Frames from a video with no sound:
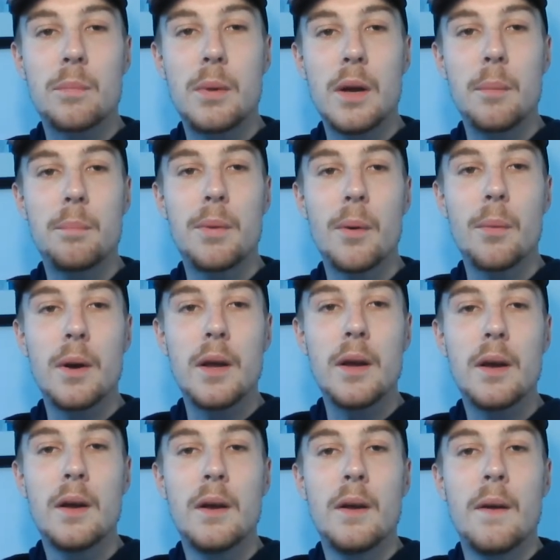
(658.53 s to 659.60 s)
playing
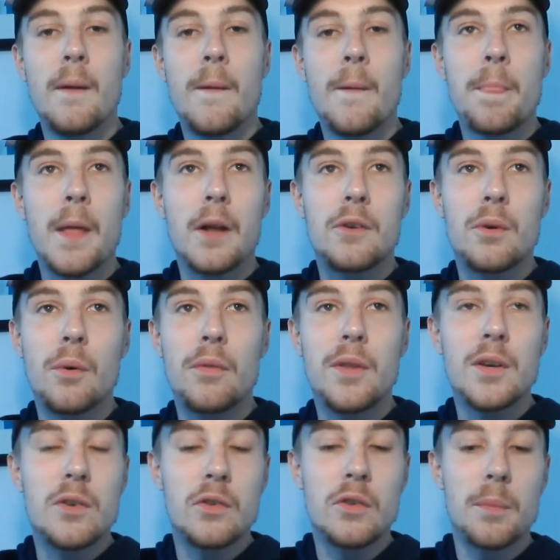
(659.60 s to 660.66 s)
poorly, I don't
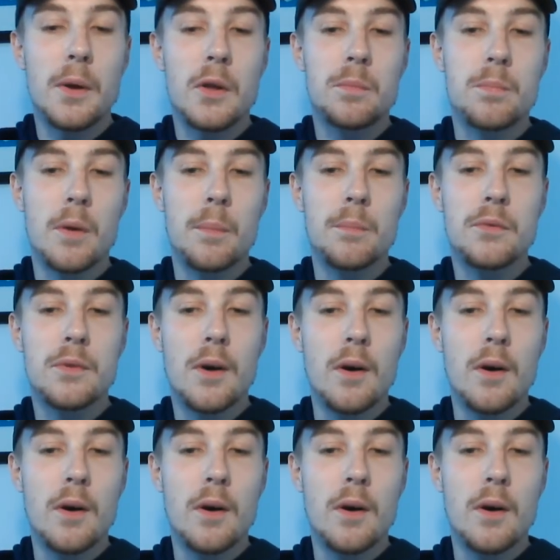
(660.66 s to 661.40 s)
think she's the best problem